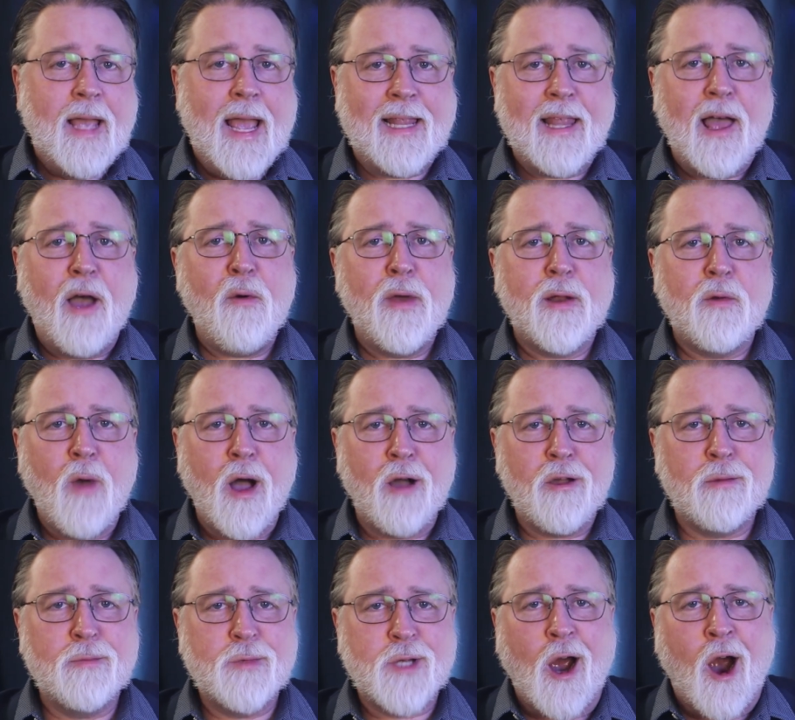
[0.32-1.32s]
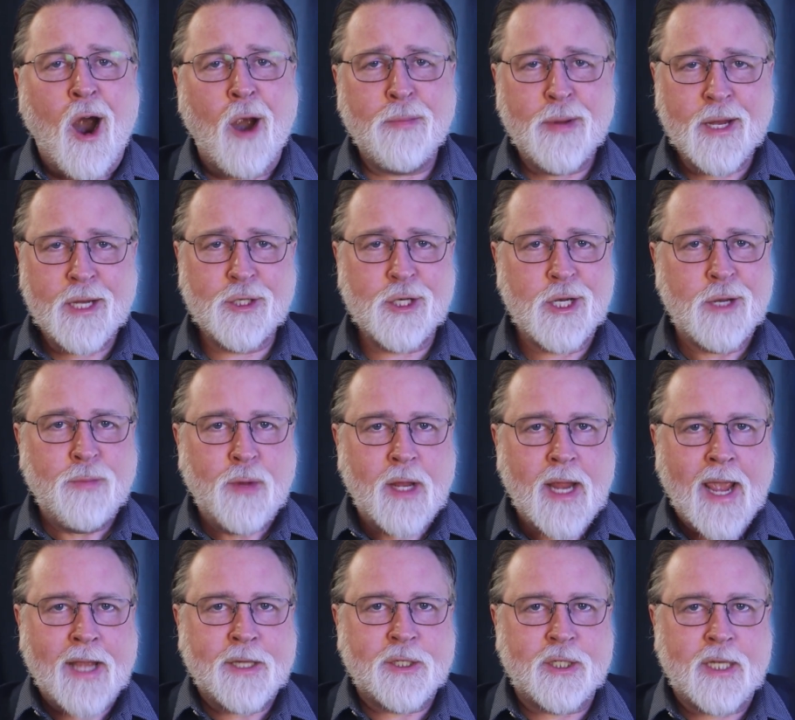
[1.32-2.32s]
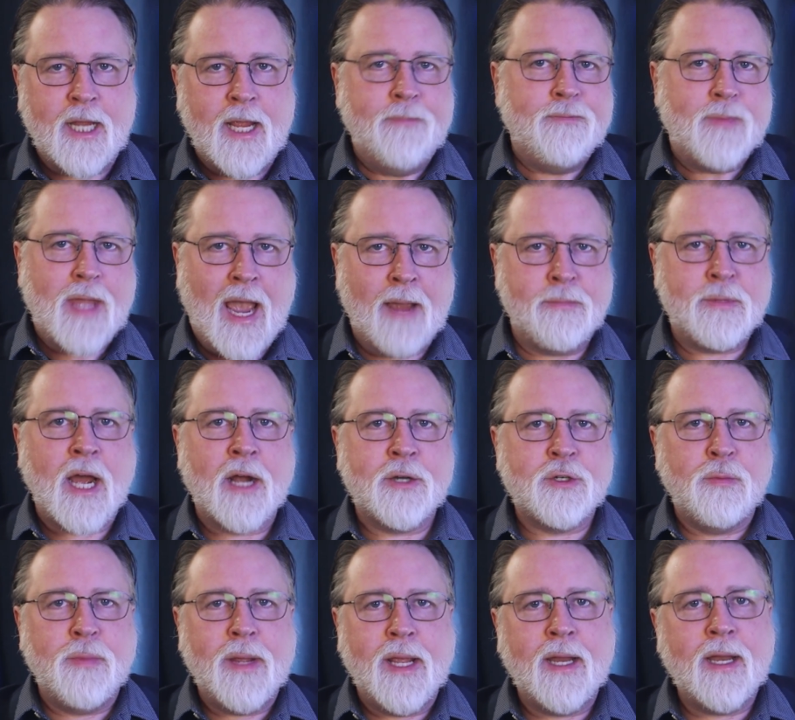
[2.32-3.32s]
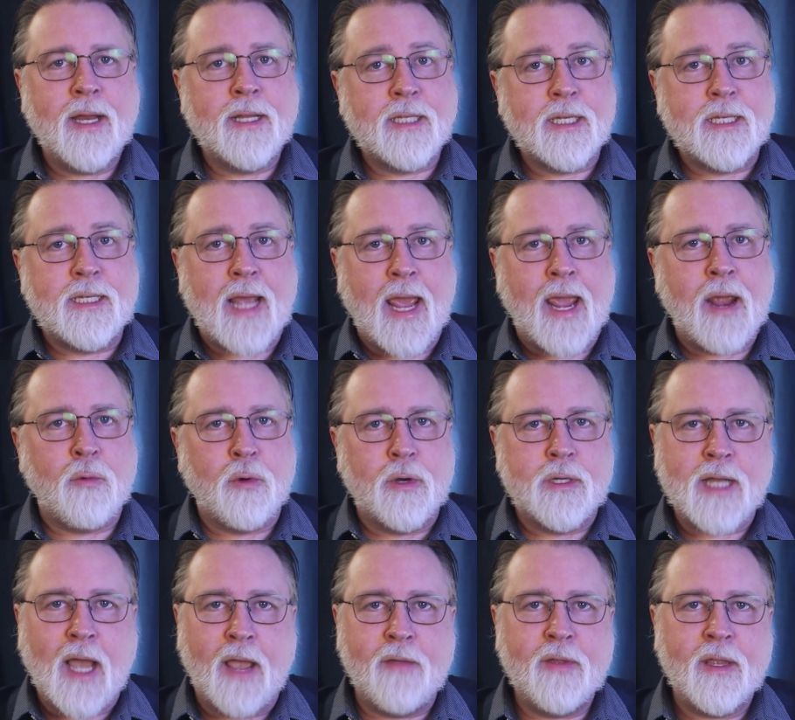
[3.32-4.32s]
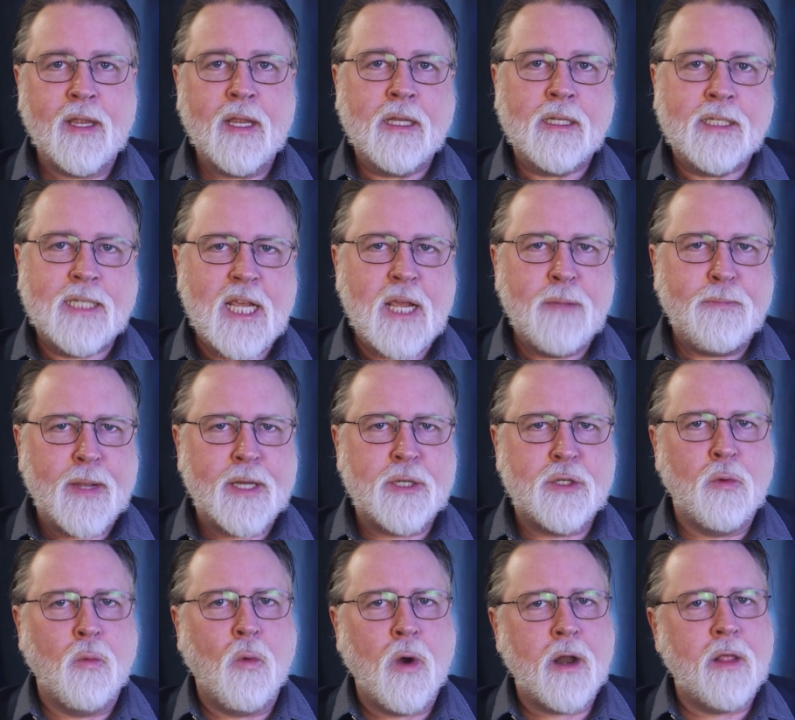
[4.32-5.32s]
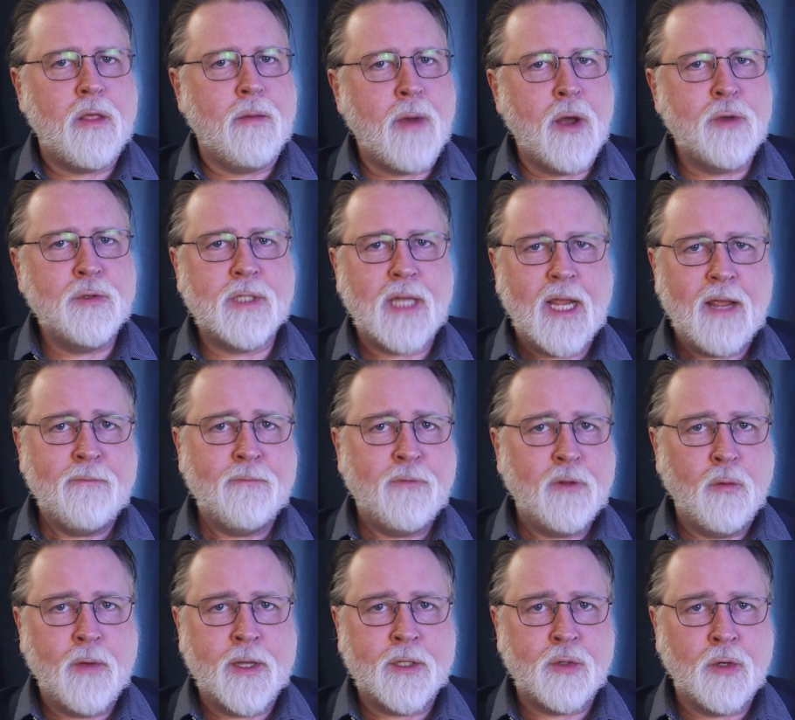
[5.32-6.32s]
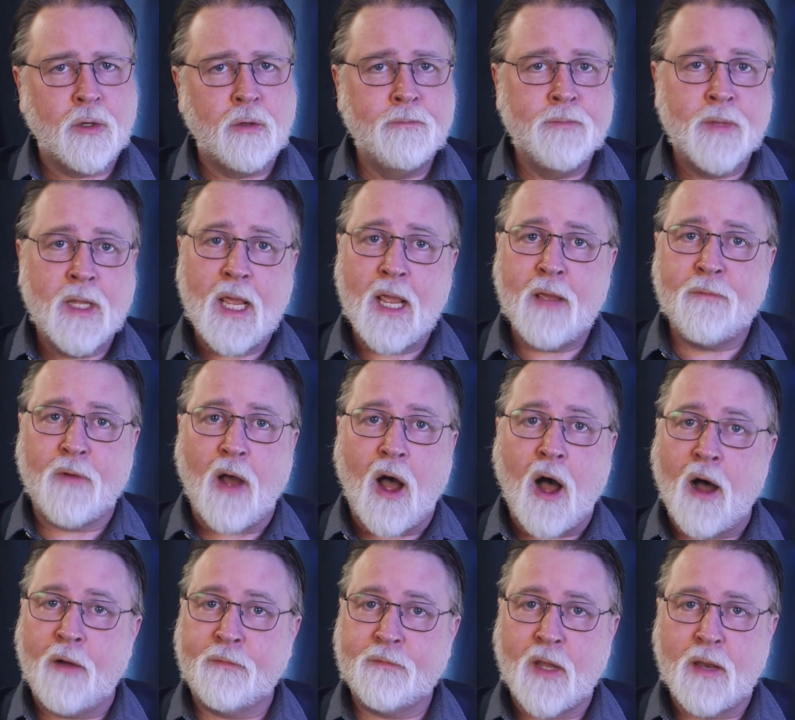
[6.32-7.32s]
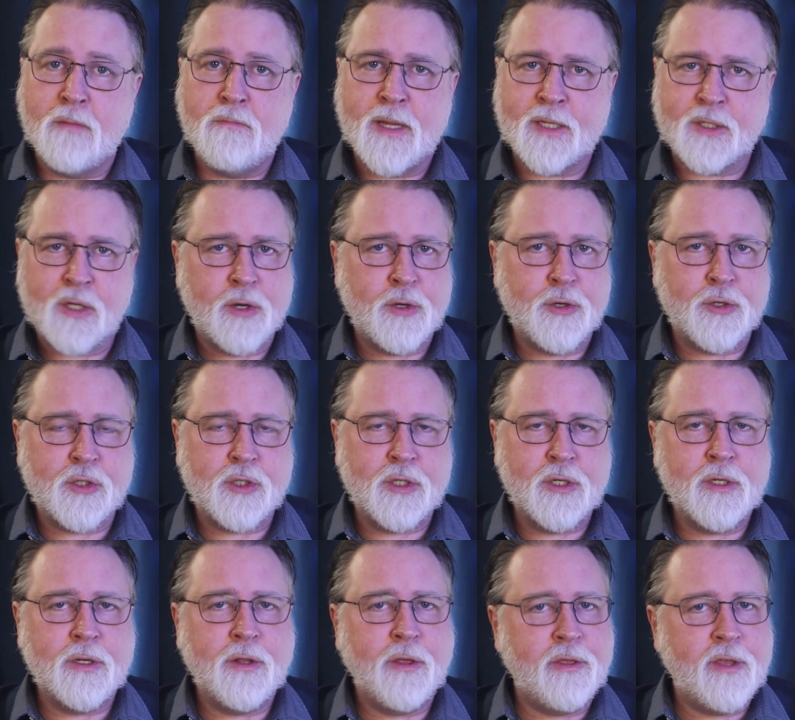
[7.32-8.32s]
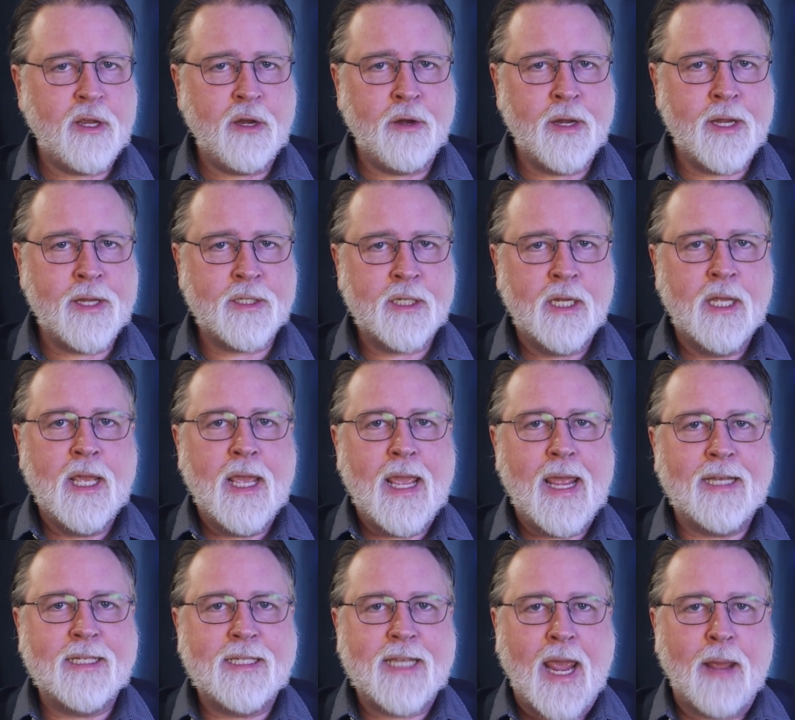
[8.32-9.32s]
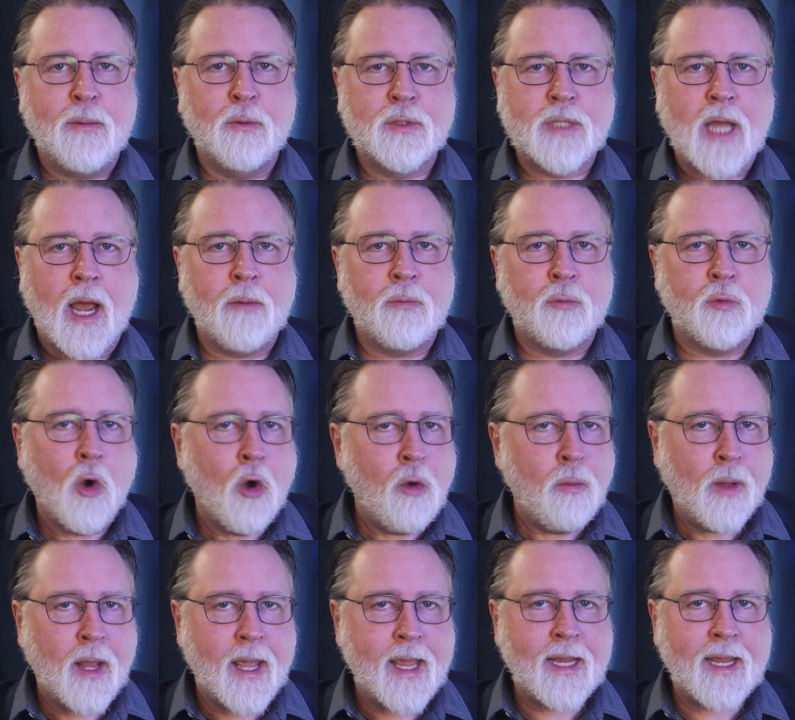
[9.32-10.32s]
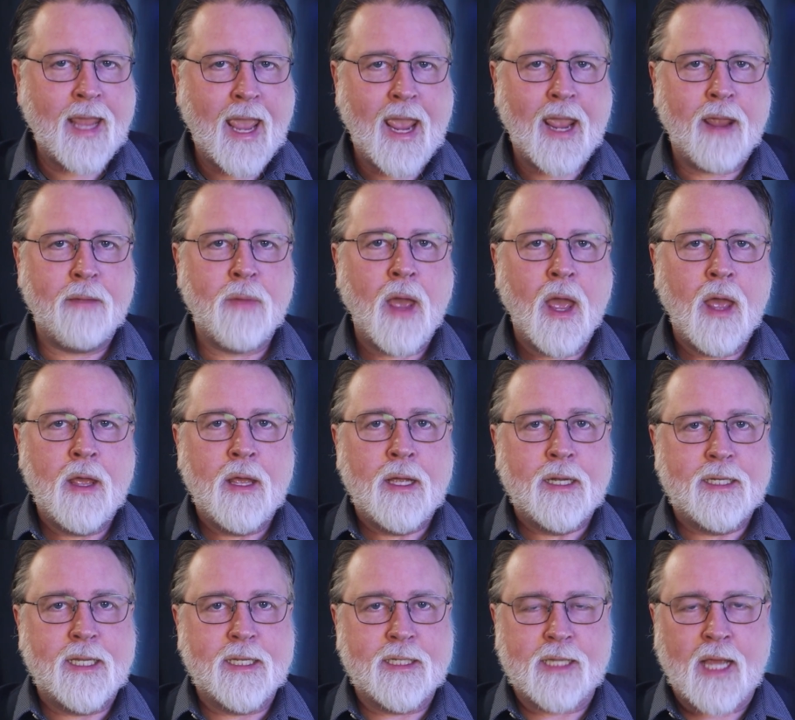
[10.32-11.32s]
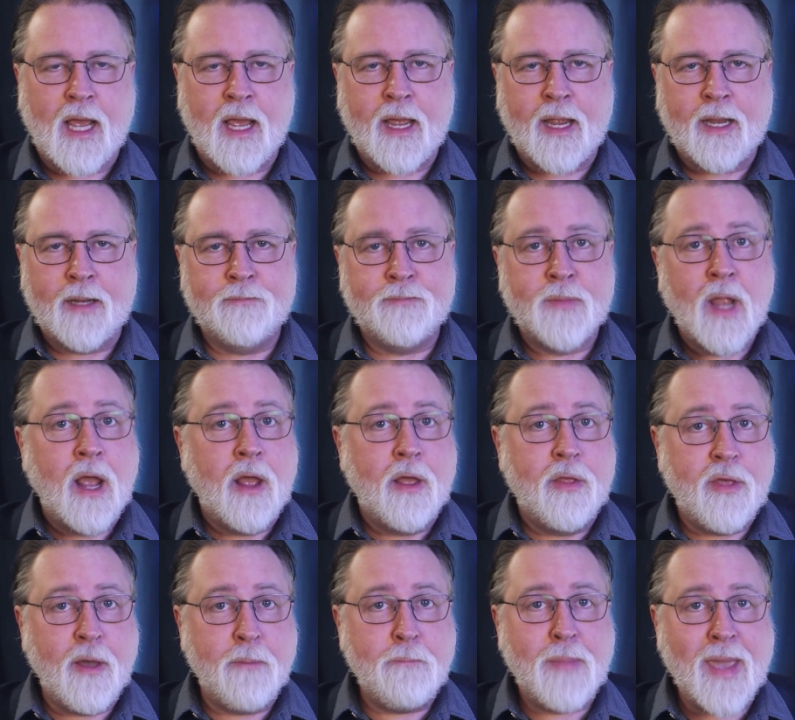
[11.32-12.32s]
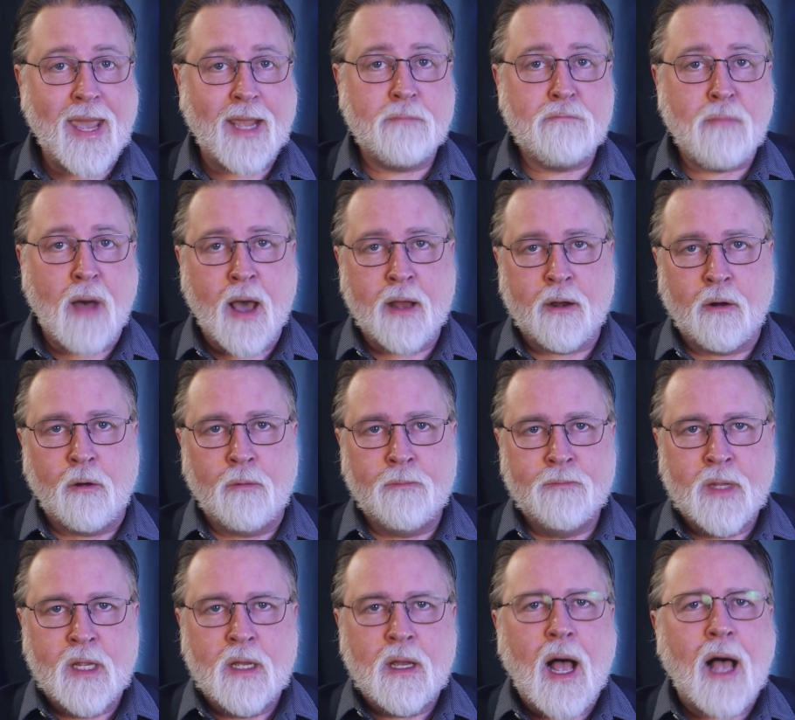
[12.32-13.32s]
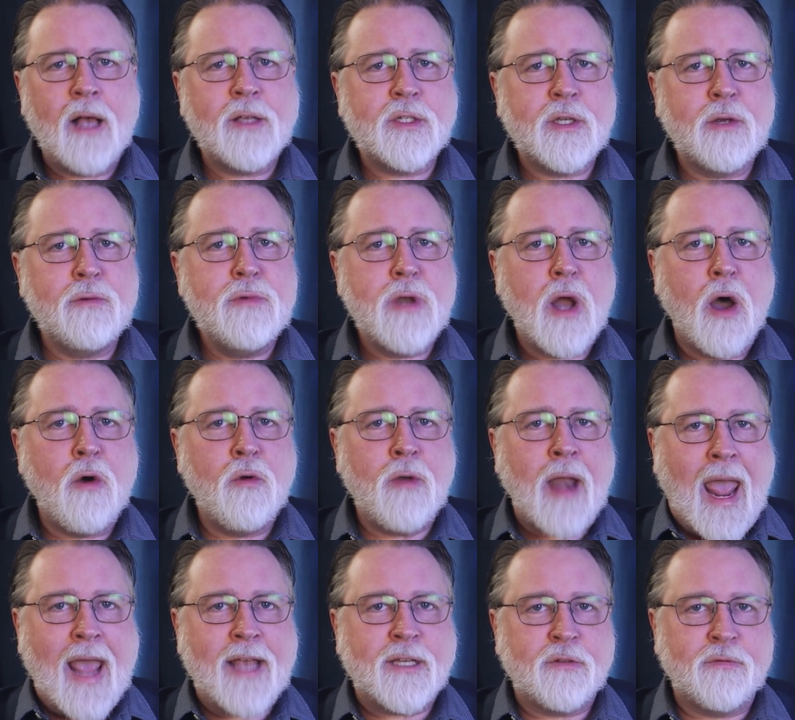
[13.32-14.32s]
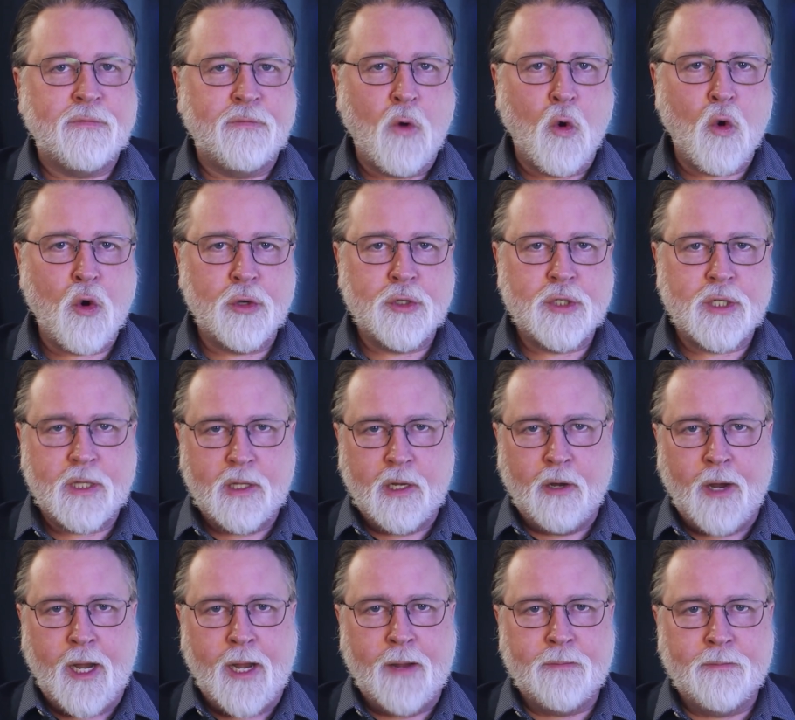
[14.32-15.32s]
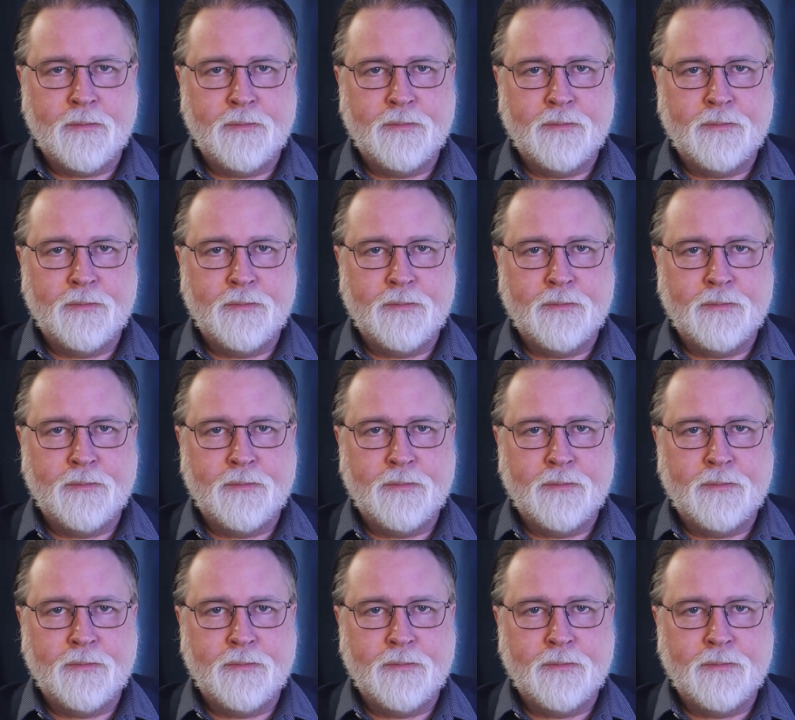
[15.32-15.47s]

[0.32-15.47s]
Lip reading: Hello and welcome to RPG PhD. I'm Dr. Ben, and today we're diving deep into one of the most influential, if often misunderstood, theories in tabletop role-playing game design, the big model, also known as Forge theory.